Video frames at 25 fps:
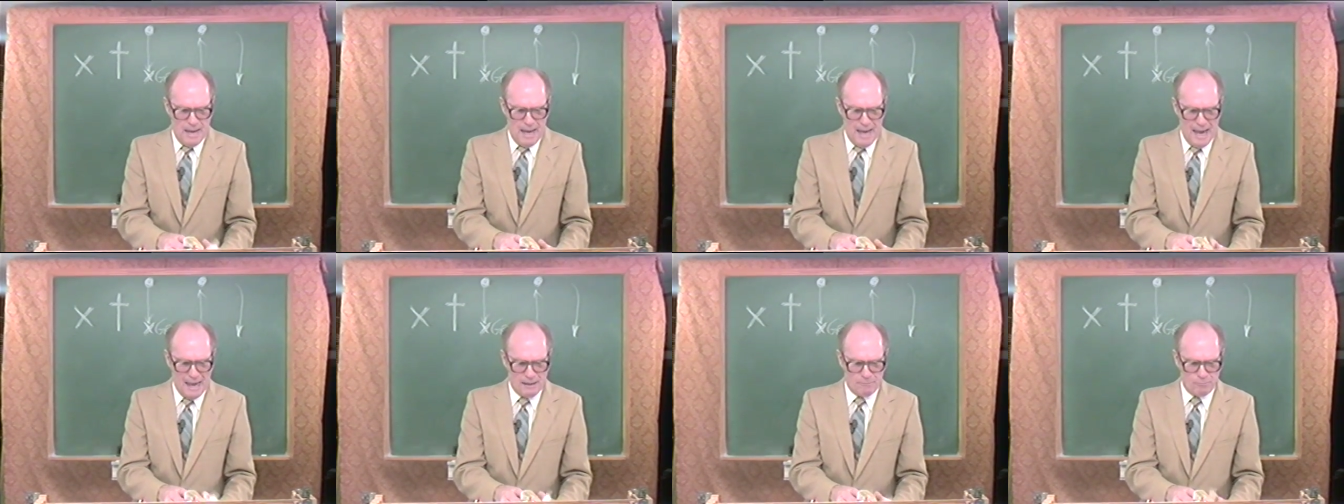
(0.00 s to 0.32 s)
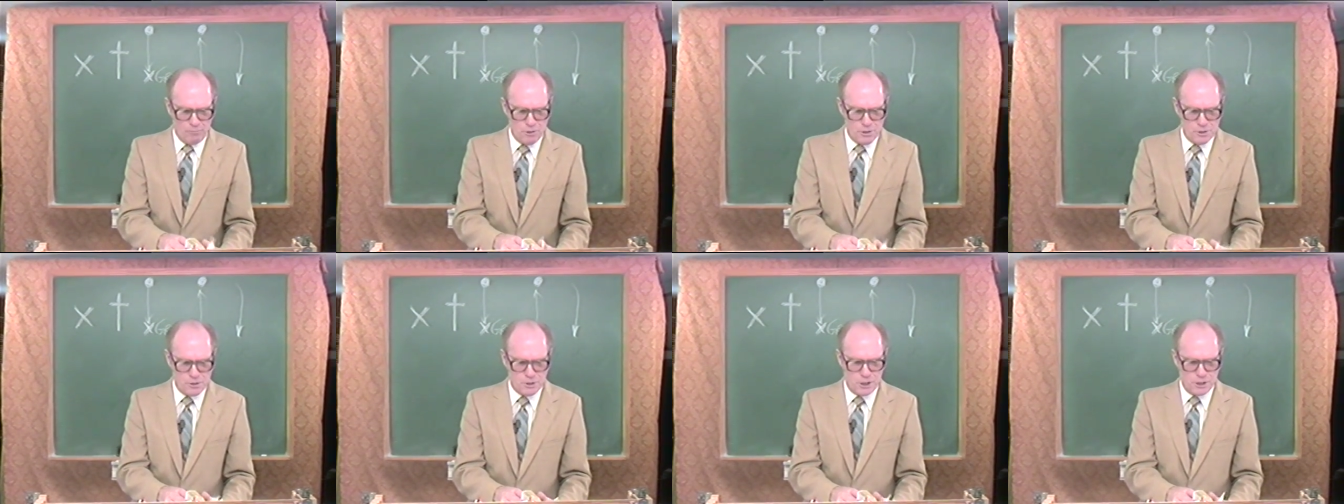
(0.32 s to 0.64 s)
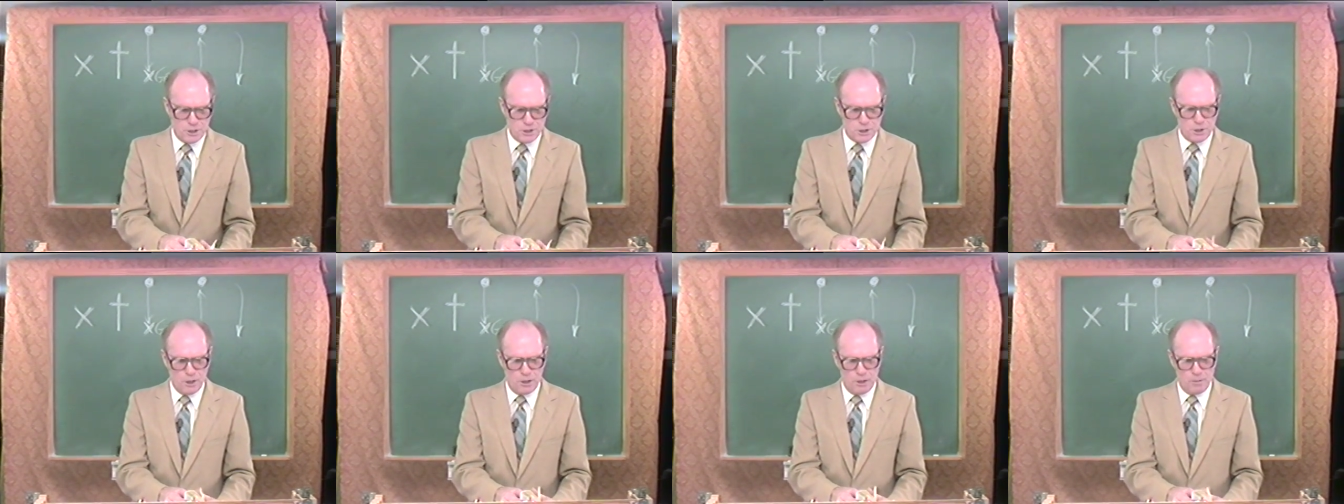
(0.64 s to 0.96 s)
and we're
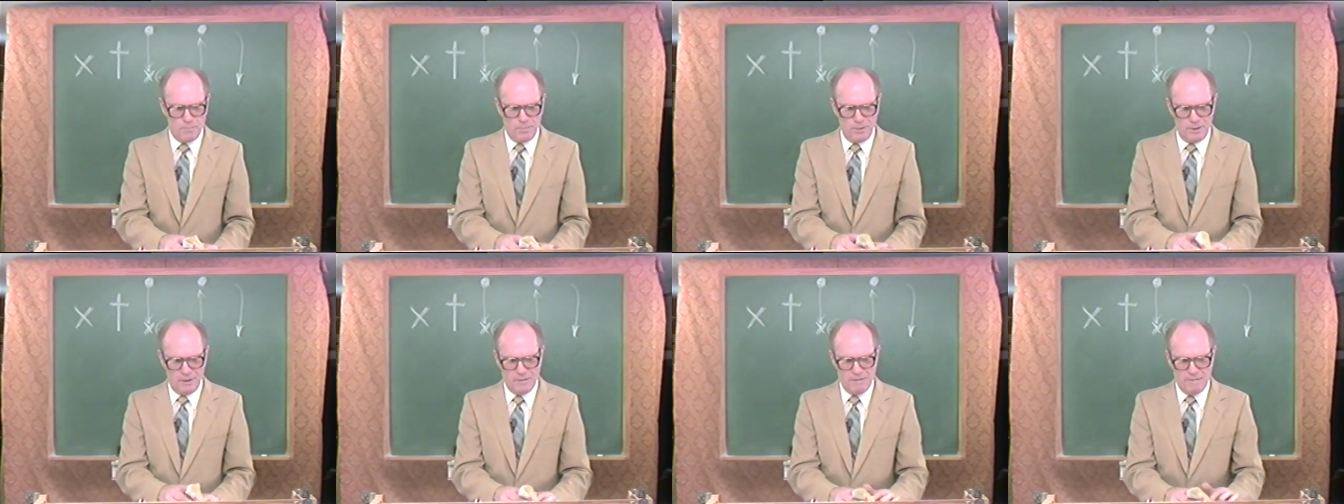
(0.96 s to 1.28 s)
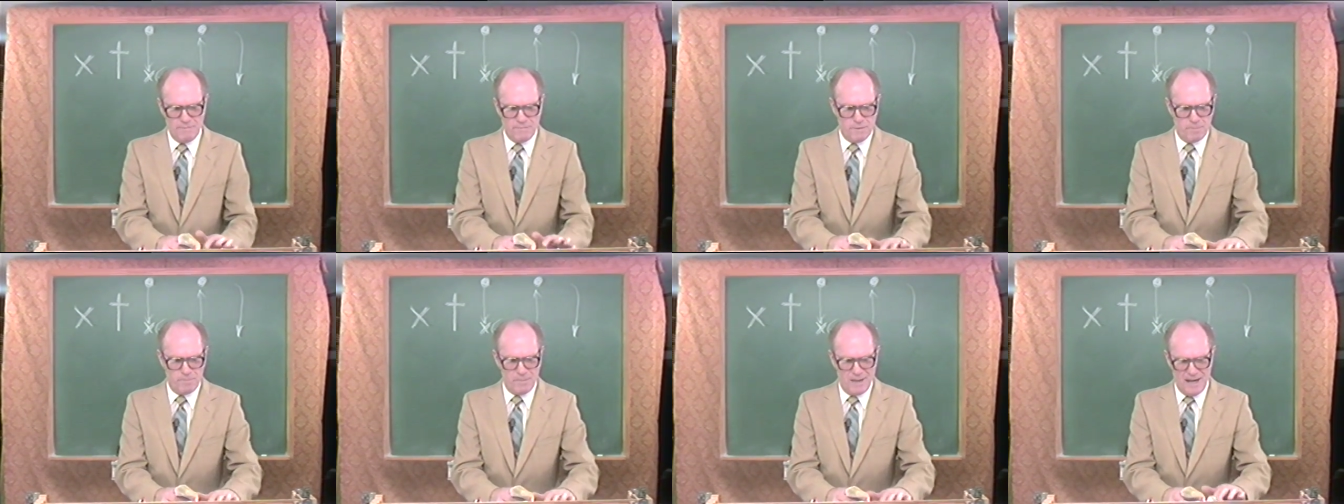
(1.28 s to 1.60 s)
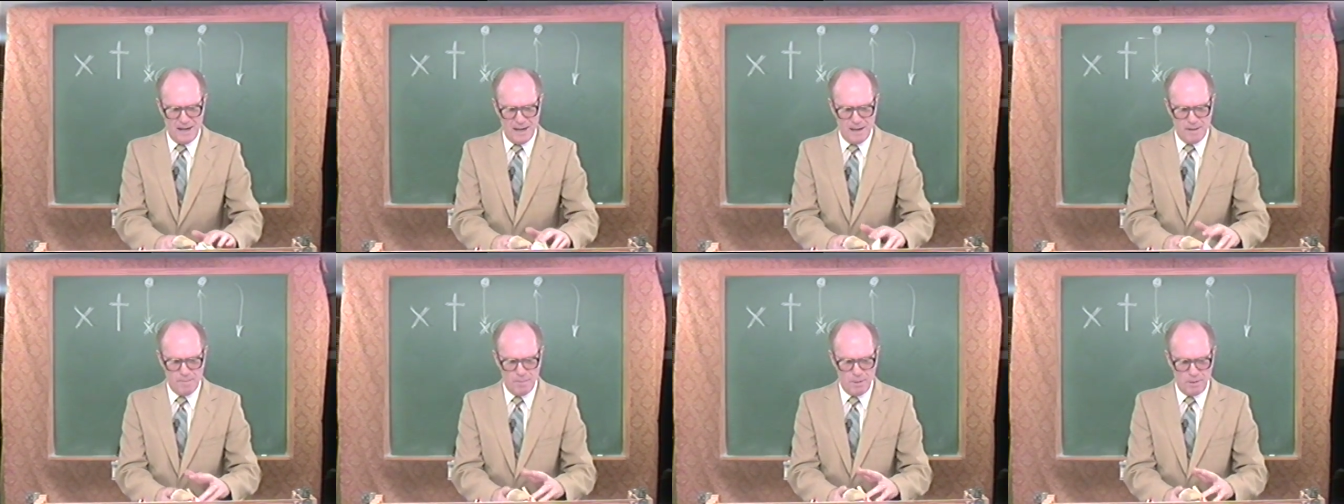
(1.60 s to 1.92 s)
just going to believe the
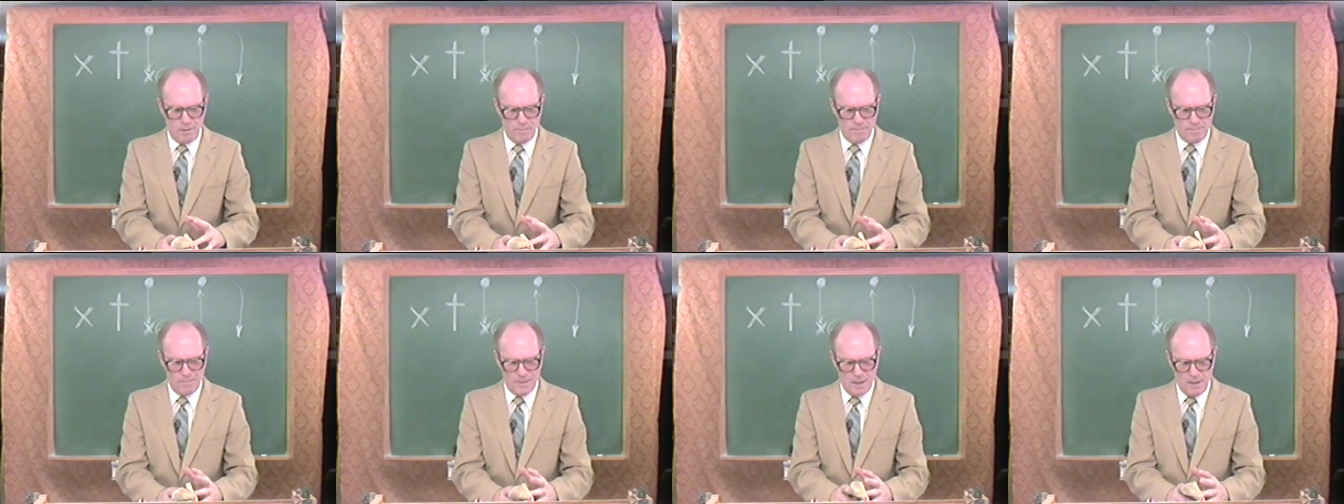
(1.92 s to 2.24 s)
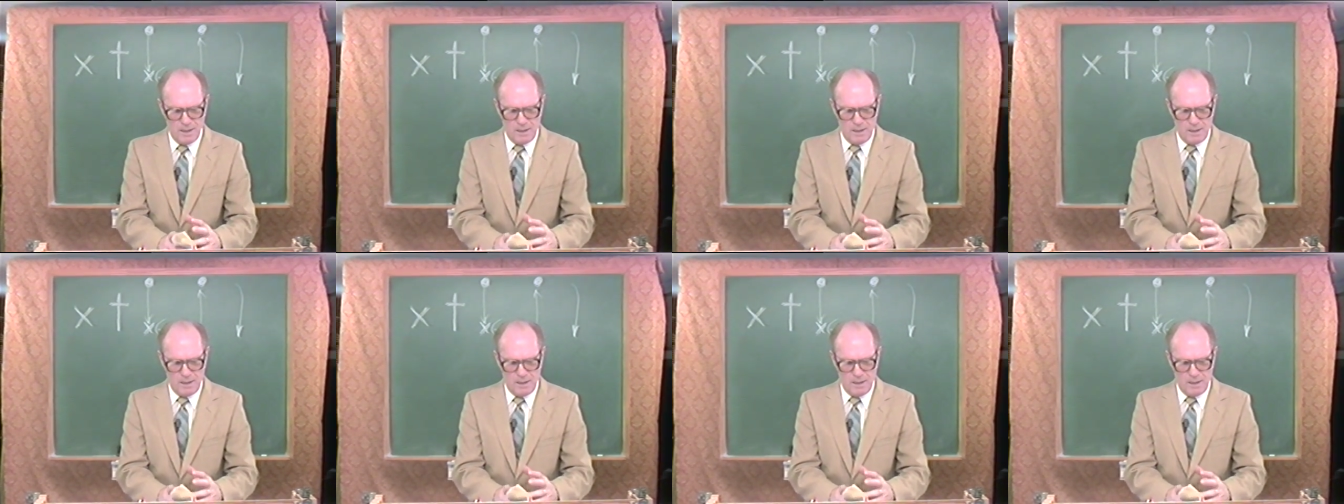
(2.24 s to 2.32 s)
Bible.